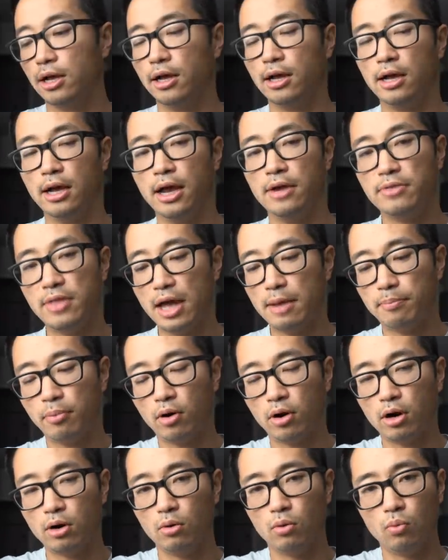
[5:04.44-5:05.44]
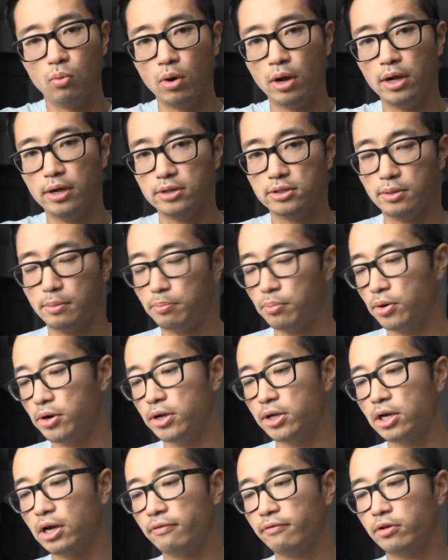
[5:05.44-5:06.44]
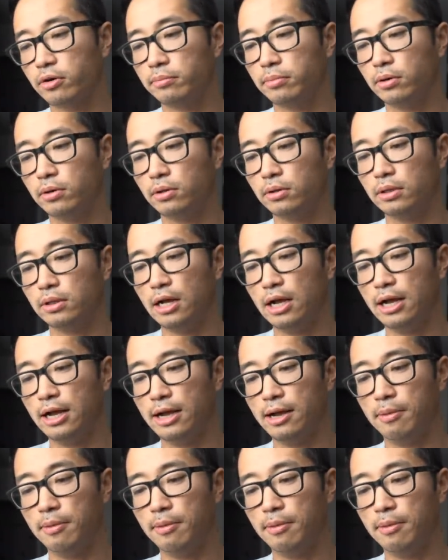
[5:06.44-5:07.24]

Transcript: and that part was pretty comfortable,